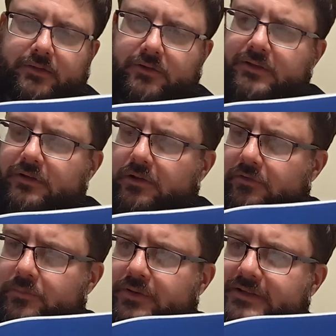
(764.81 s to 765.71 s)
So he's all
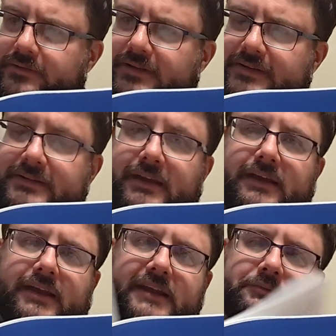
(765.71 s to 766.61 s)
over the place with this.
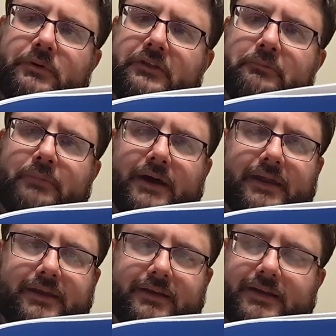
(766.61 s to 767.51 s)
His brother
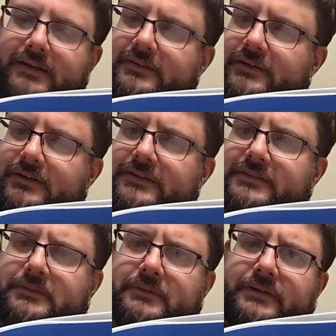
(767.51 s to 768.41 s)
Mike has an
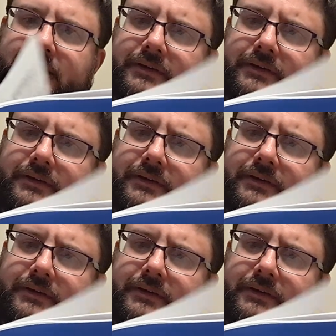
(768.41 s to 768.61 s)
awesome